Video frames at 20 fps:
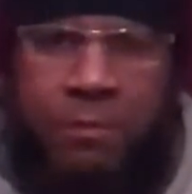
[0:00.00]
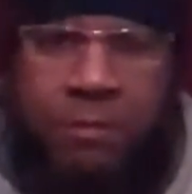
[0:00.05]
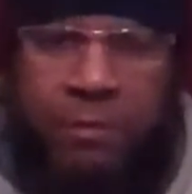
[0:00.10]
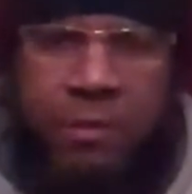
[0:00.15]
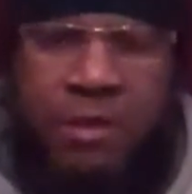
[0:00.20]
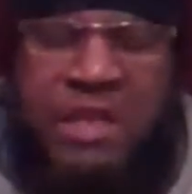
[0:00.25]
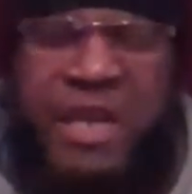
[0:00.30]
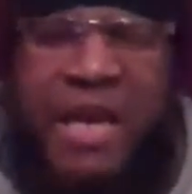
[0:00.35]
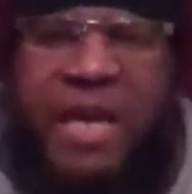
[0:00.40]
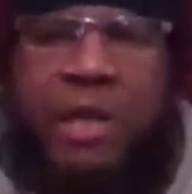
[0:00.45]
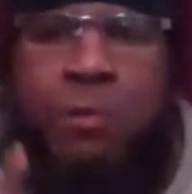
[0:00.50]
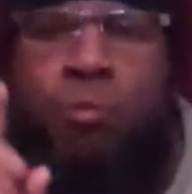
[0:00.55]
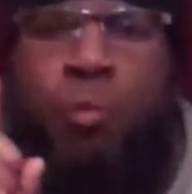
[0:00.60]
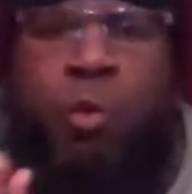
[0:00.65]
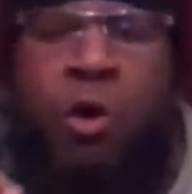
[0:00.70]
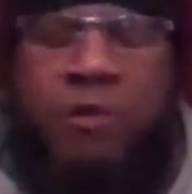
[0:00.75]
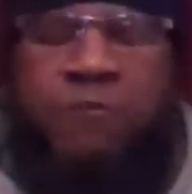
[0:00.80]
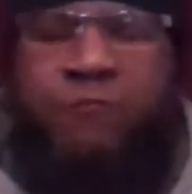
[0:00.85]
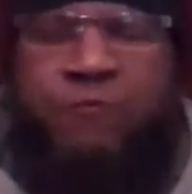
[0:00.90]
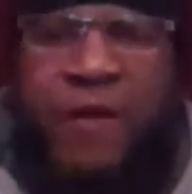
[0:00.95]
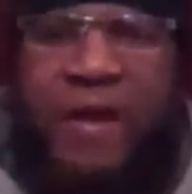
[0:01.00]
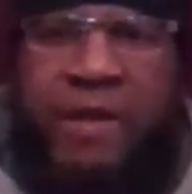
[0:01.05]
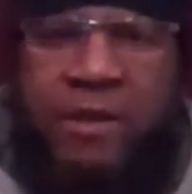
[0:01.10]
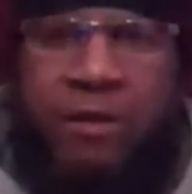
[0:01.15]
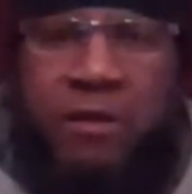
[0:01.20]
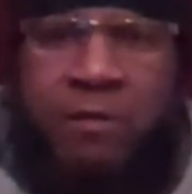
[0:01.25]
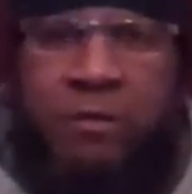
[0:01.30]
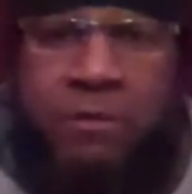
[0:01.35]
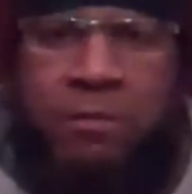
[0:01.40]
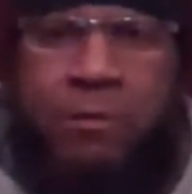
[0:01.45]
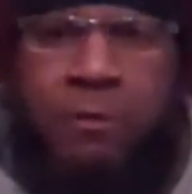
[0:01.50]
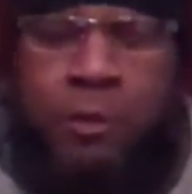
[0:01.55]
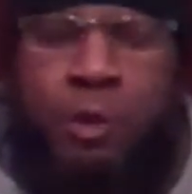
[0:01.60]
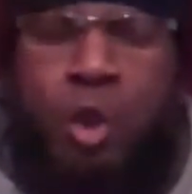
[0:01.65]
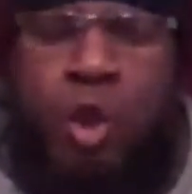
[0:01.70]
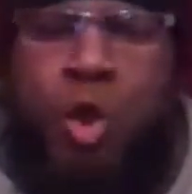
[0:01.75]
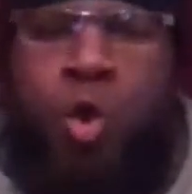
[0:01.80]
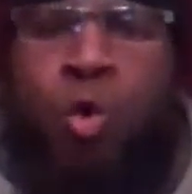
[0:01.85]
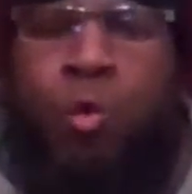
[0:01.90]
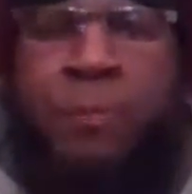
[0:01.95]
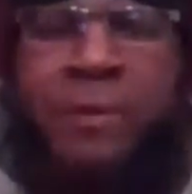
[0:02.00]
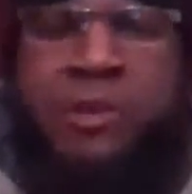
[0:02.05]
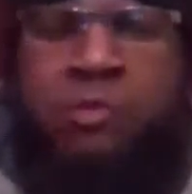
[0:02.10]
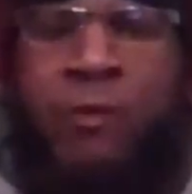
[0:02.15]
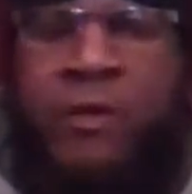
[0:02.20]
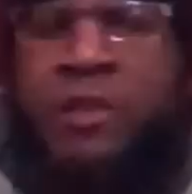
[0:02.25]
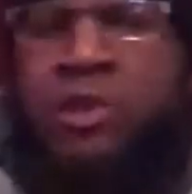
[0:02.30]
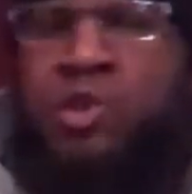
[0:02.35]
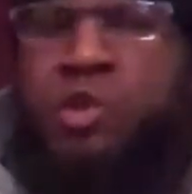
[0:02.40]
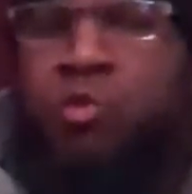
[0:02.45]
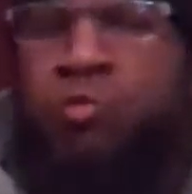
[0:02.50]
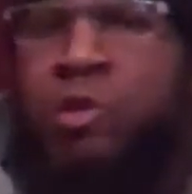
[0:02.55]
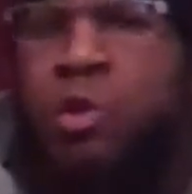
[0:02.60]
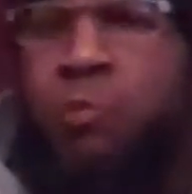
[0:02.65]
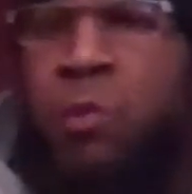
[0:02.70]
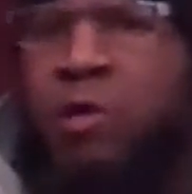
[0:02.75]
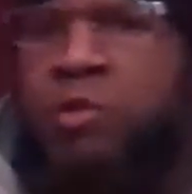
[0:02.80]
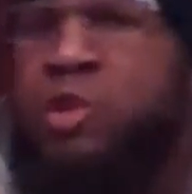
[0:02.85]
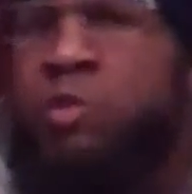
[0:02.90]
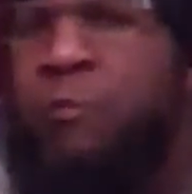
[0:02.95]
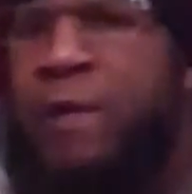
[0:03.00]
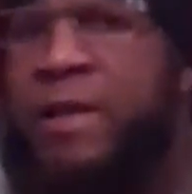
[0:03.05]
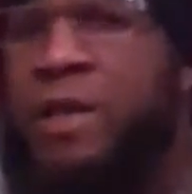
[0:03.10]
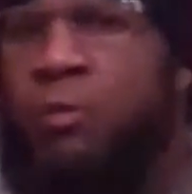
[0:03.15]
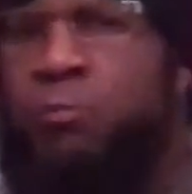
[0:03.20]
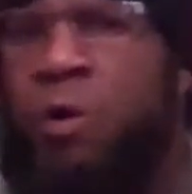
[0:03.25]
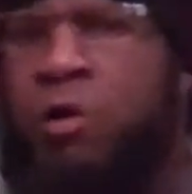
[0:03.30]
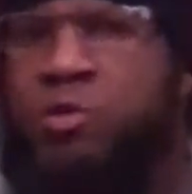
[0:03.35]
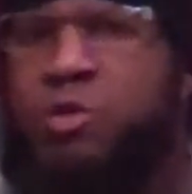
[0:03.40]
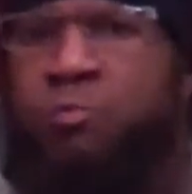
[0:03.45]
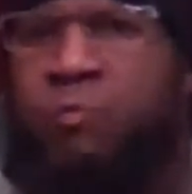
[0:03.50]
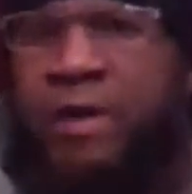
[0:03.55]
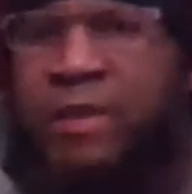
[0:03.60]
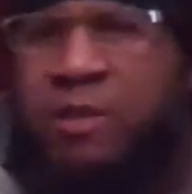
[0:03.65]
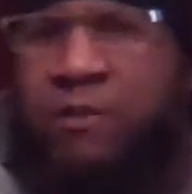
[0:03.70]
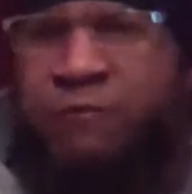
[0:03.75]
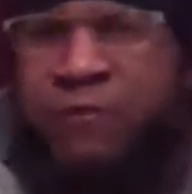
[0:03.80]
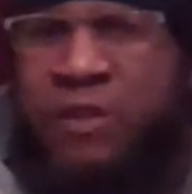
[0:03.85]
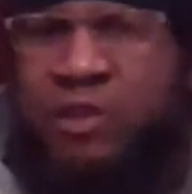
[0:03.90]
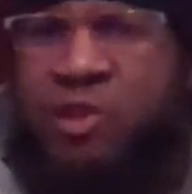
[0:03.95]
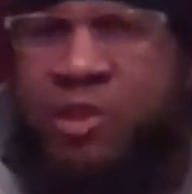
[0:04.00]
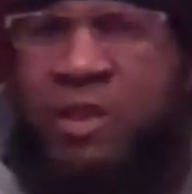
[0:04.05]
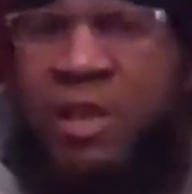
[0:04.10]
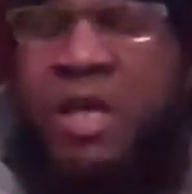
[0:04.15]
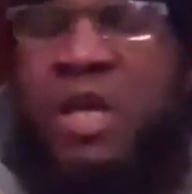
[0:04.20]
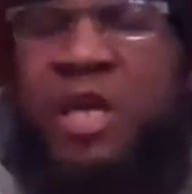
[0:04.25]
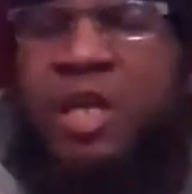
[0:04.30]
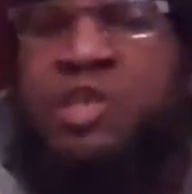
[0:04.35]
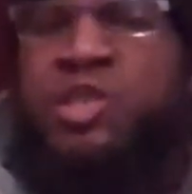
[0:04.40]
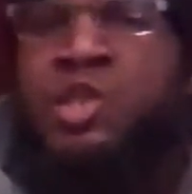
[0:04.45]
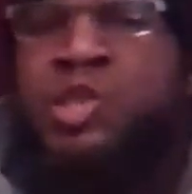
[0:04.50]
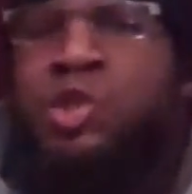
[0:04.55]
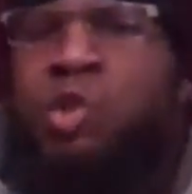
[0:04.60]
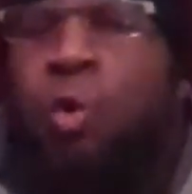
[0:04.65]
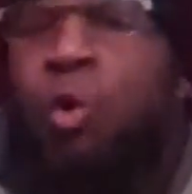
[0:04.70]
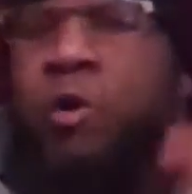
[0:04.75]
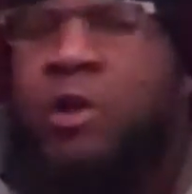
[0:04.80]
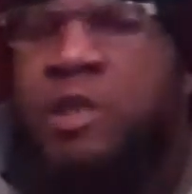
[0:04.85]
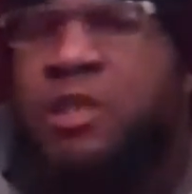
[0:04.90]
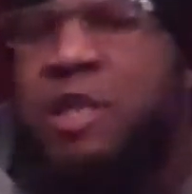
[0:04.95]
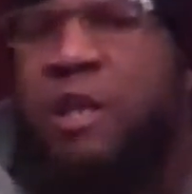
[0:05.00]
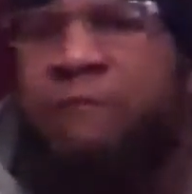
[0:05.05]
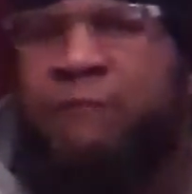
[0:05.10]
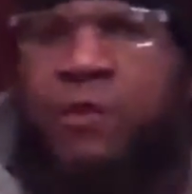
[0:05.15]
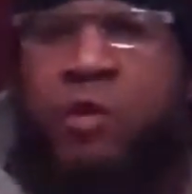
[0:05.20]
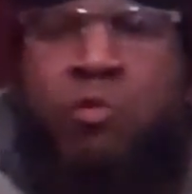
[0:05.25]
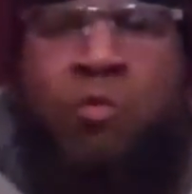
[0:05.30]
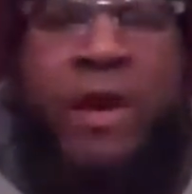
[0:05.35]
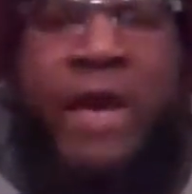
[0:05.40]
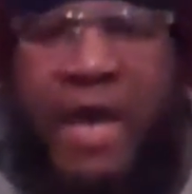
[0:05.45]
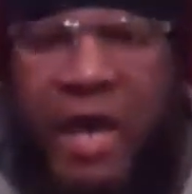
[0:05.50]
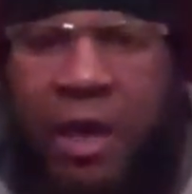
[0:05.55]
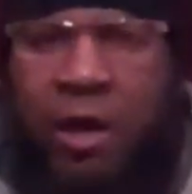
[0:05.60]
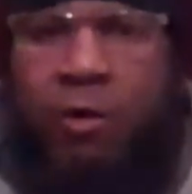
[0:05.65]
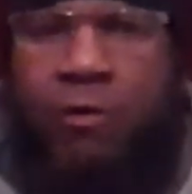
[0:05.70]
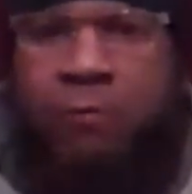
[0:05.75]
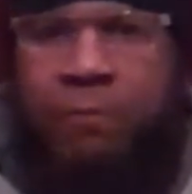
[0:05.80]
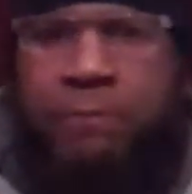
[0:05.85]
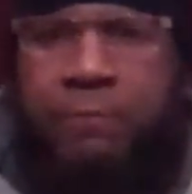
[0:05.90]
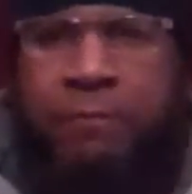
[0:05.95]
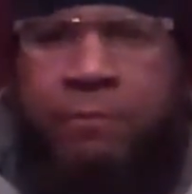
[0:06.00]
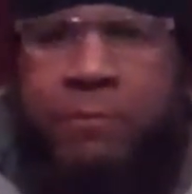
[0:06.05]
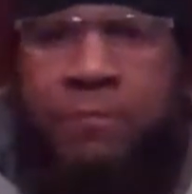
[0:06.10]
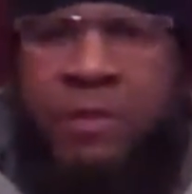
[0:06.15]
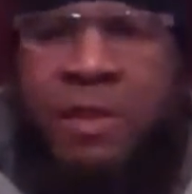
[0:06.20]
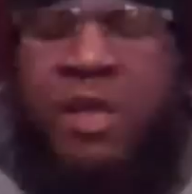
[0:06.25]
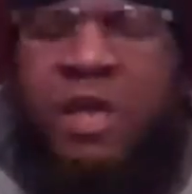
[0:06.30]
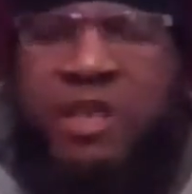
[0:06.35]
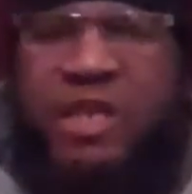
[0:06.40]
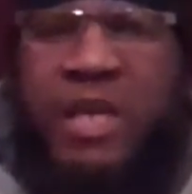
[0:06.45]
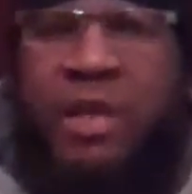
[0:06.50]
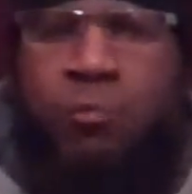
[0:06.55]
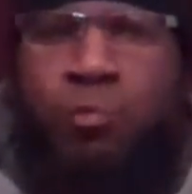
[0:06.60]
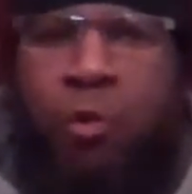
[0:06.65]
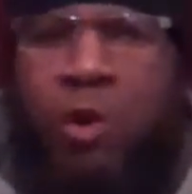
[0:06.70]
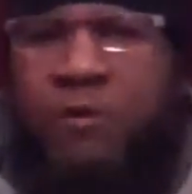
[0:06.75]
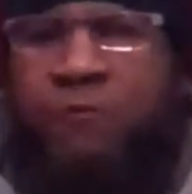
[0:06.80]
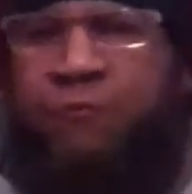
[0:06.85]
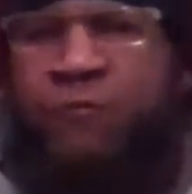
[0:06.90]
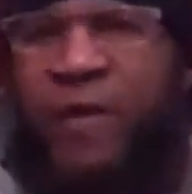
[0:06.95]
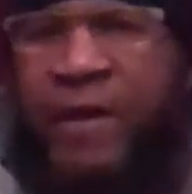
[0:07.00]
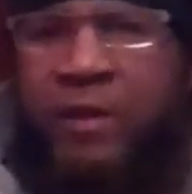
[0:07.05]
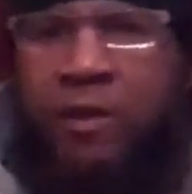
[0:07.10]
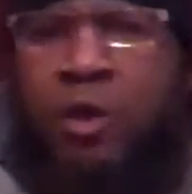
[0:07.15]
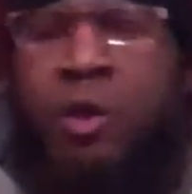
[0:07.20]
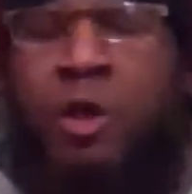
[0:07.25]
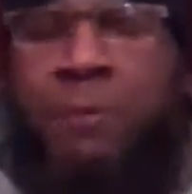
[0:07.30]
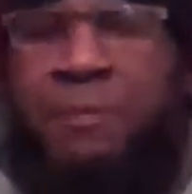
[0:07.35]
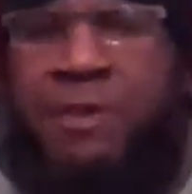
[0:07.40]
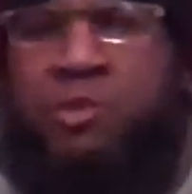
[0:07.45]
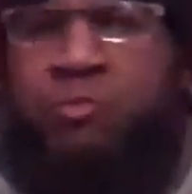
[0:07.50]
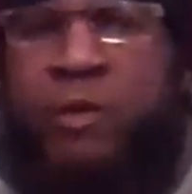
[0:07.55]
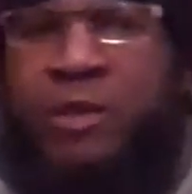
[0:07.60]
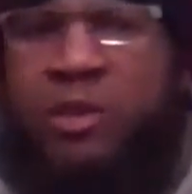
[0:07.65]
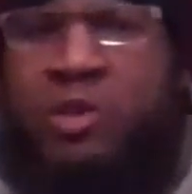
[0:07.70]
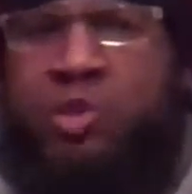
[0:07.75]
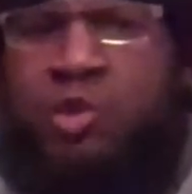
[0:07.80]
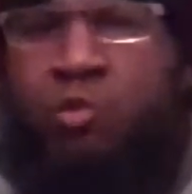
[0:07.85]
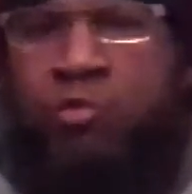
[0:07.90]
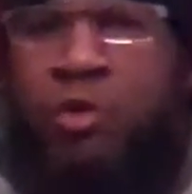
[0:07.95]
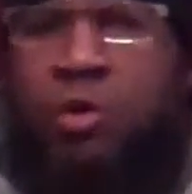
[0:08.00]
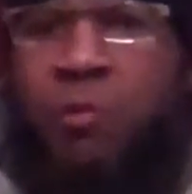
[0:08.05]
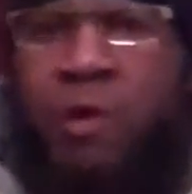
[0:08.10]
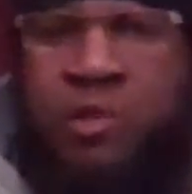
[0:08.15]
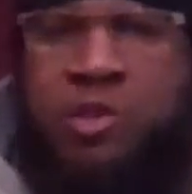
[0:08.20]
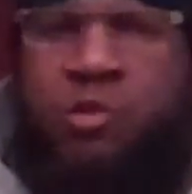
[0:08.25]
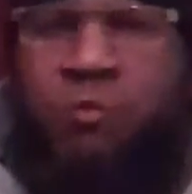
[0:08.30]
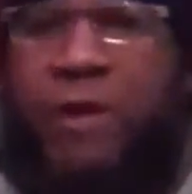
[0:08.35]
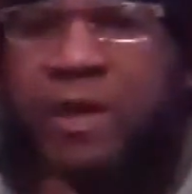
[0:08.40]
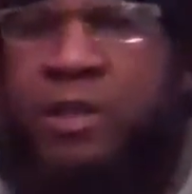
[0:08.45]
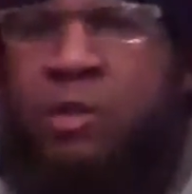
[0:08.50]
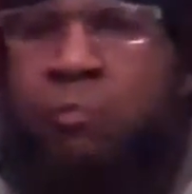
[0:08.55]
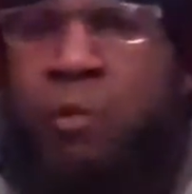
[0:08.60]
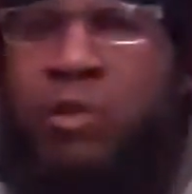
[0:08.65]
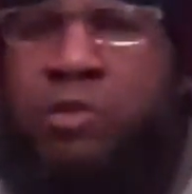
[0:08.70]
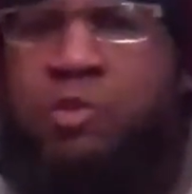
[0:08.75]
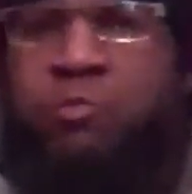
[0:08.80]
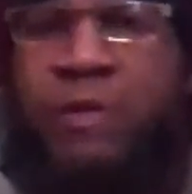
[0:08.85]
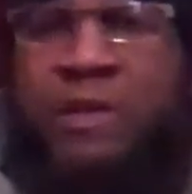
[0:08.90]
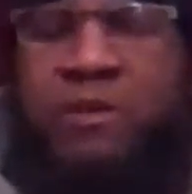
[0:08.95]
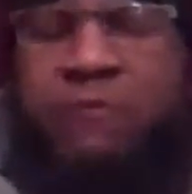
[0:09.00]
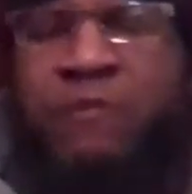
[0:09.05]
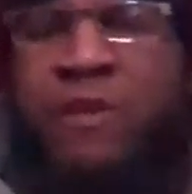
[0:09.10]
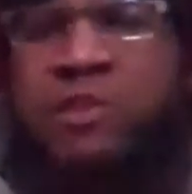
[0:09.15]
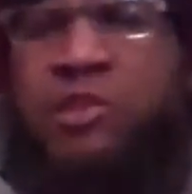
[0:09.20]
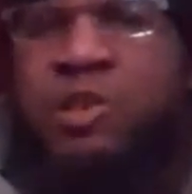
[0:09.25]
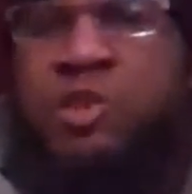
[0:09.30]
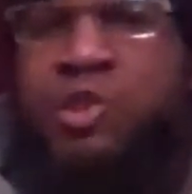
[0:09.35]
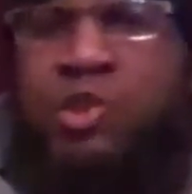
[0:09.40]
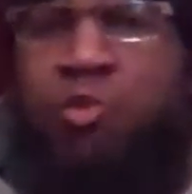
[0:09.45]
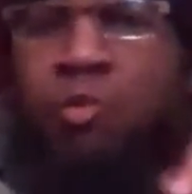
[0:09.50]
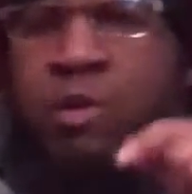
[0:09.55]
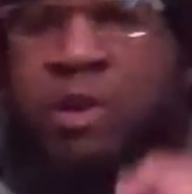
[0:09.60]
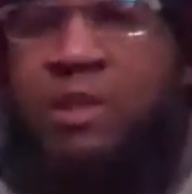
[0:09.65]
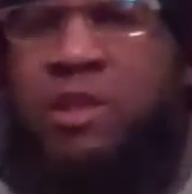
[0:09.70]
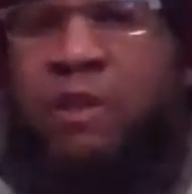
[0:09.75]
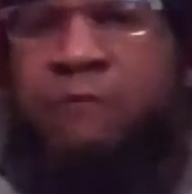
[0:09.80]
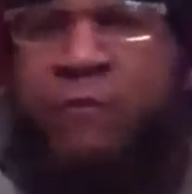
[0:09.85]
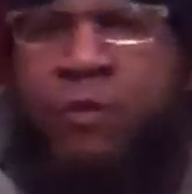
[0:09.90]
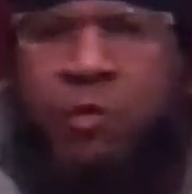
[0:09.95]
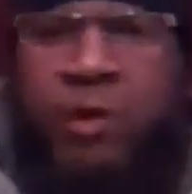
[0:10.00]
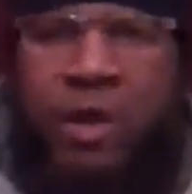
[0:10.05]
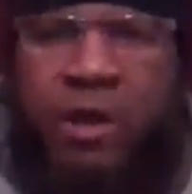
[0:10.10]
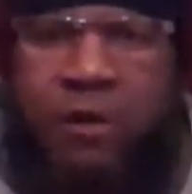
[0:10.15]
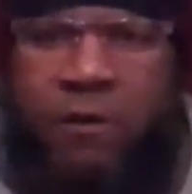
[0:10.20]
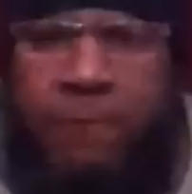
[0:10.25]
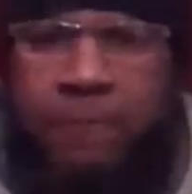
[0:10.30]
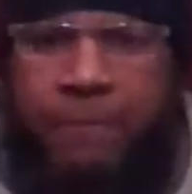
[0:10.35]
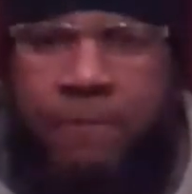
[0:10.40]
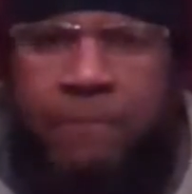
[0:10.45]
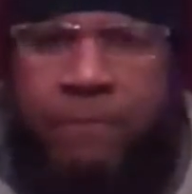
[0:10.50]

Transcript: Name one fighter who between the junior welterweight and welterweight division is sure to give you hell. Name one fighter between the junior welterweight and the welterweight division is sure to give you hell.